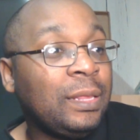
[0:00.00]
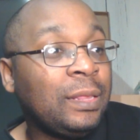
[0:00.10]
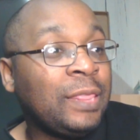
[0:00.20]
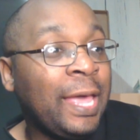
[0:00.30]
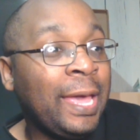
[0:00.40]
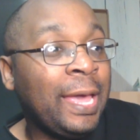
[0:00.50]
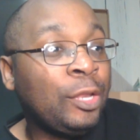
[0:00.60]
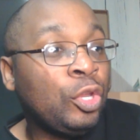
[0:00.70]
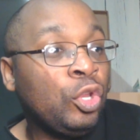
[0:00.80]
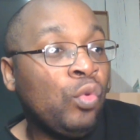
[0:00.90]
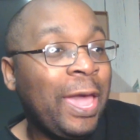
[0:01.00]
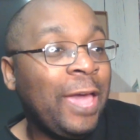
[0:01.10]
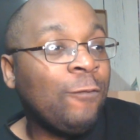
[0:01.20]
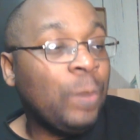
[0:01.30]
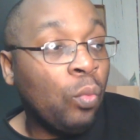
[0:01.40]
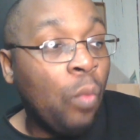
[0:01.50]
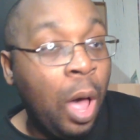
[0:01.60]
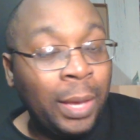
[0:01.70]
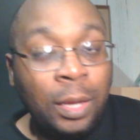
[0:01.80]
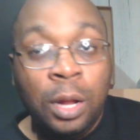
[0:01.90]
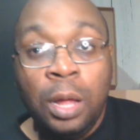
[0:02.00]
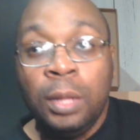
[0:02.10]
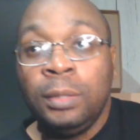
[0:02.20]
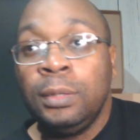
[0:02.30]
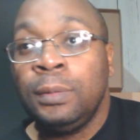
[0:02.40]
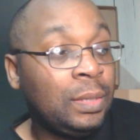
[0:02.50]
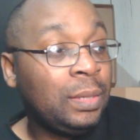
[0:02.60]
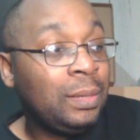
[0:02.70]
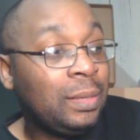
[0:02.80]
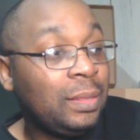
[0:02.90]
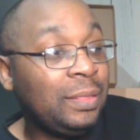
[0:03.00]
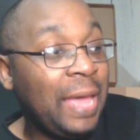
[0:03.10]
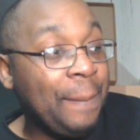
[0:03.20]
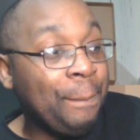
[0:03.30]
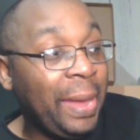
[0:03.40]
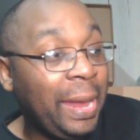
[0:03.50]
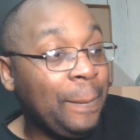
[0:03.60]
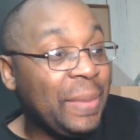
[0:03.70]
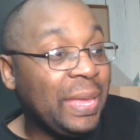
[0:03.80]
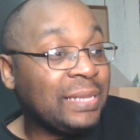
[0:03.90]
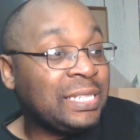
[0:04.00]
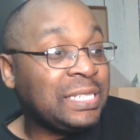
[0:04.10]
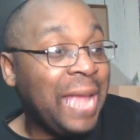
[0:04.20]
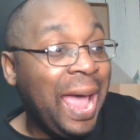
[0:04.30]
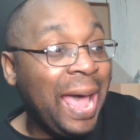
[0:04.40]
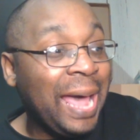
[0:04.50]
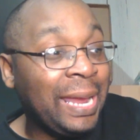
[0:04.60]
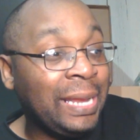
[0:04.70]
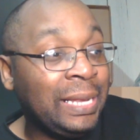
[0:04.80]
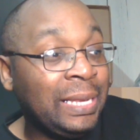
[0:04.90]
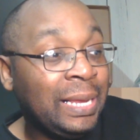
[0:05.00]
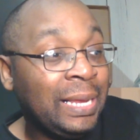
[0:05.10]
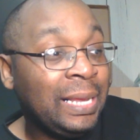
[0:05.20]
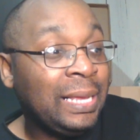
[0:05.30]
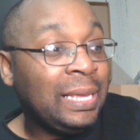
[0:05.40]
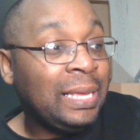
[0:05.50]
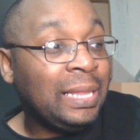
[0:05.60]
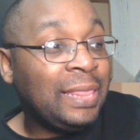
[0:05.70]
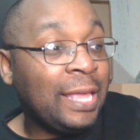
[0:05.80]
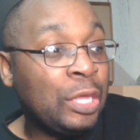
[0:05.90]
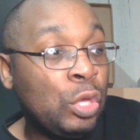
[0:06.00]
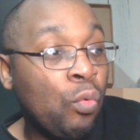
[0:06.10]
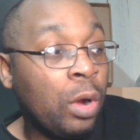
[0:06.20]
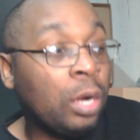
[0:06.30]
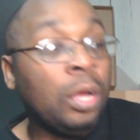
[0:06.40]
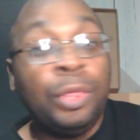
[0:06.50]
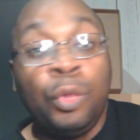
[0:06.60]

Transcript: that you have been walking on, that may be a sign that you are on the